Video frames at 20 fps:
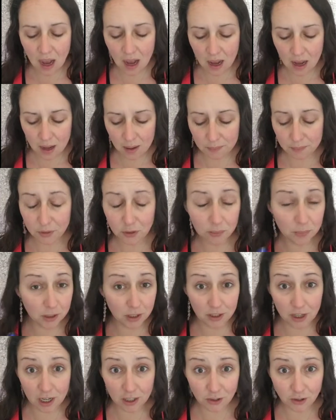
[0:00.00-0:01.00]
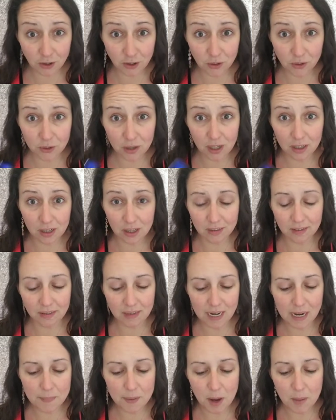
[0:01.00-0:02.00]
Um, so I'm going to talk to you a lot
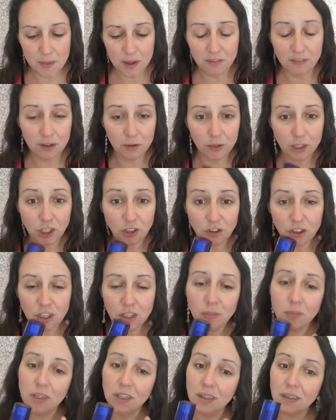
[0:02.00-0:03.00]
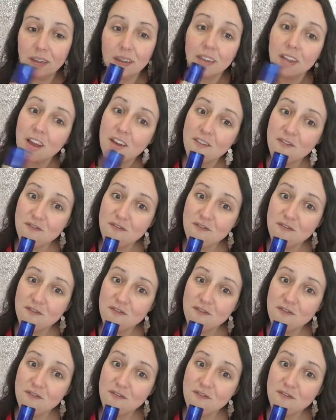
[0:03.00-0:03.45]
today about my foundation because